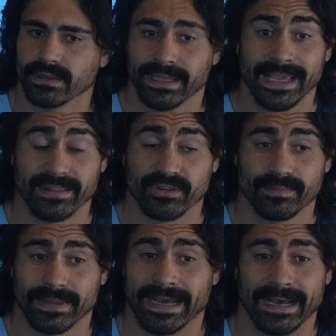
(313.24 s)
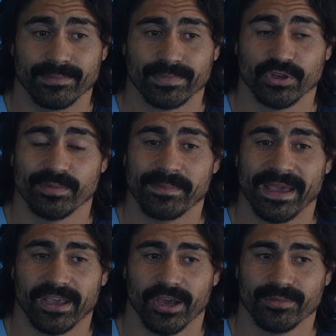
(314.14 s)
Yeah, good to be
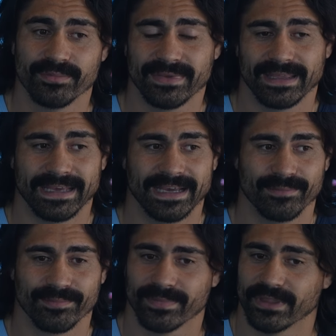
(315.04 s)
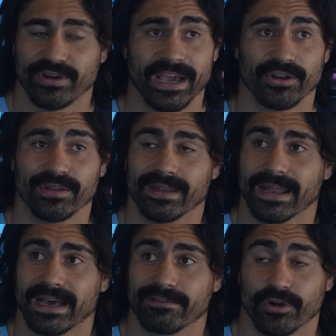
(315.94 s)
back home. The crowd on
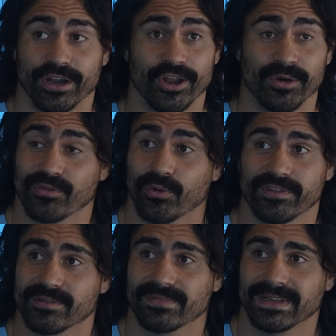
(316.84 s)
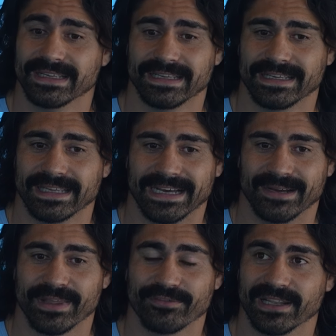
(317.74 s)
Friday night was awesome.
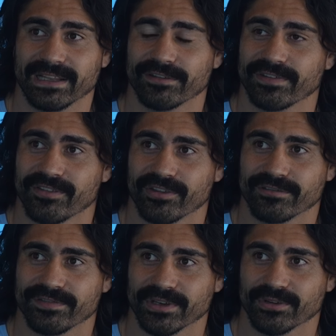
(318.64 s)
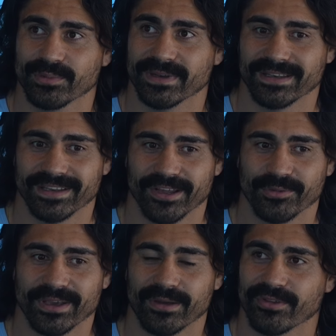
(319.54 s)
They really lift us on the field when, you know,
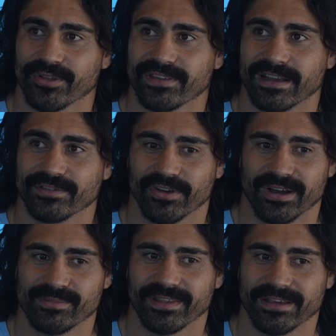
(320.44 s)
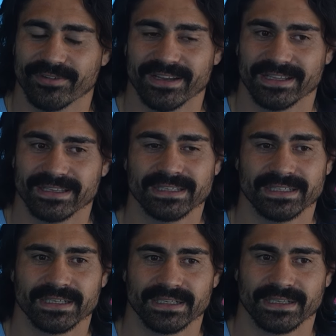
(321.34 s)
we're going through those tough times. They really
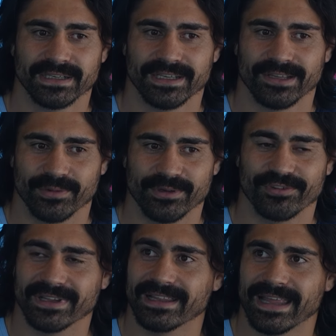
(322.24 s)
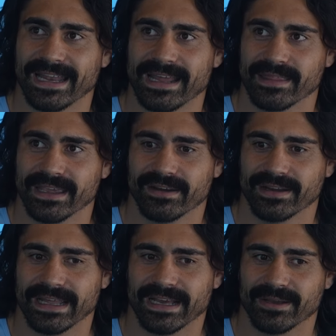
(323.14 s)
were really loud out there
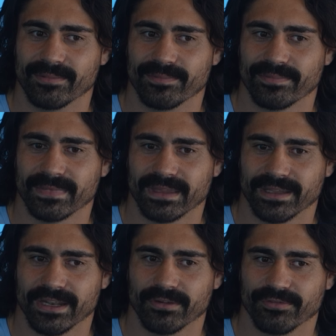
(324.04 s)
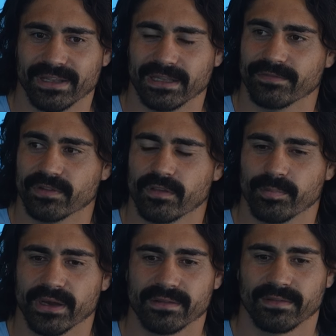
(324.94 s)
and, you know, really lifting the
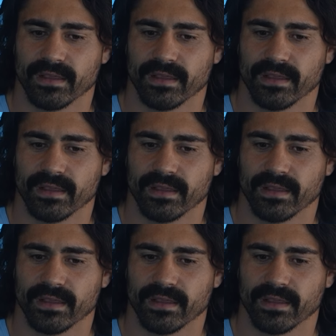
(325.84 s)
spirits.